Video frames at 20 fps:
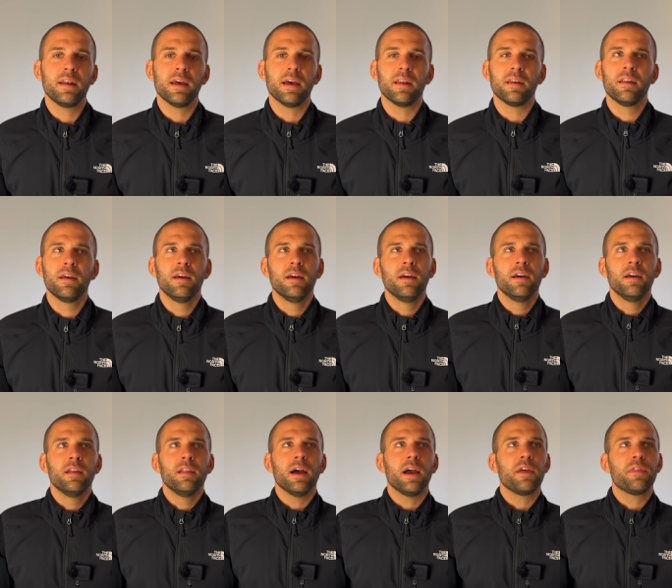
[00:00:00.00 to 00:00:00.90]
And
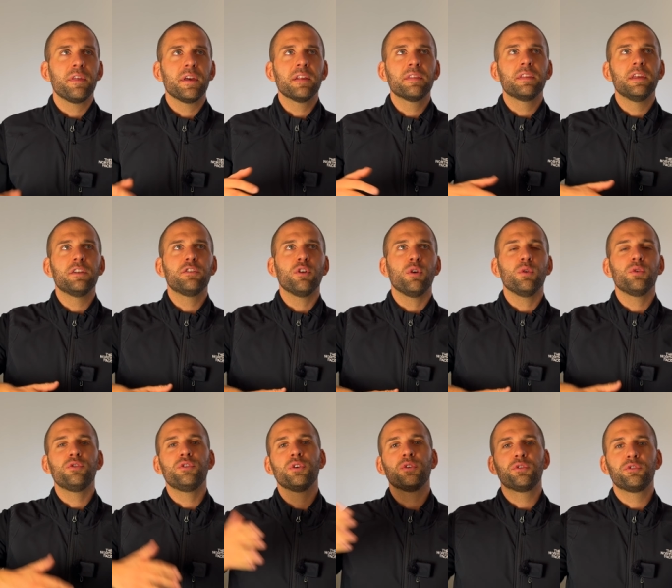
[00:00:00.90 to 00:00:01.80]
I think this
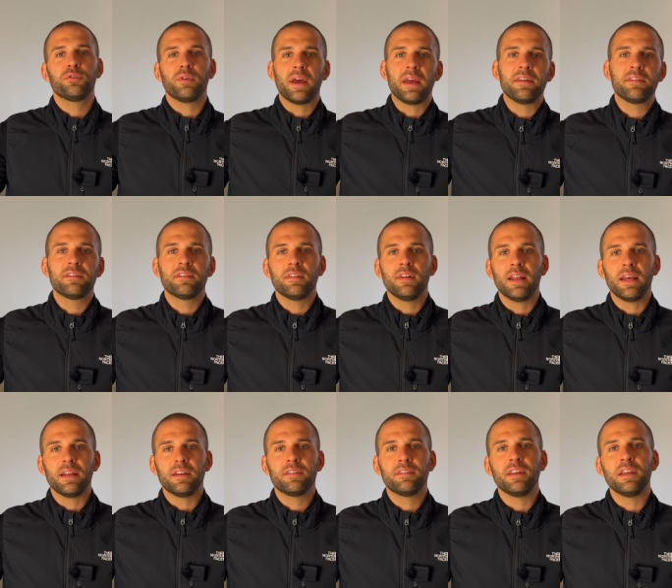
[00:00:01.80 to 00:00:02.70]
also translates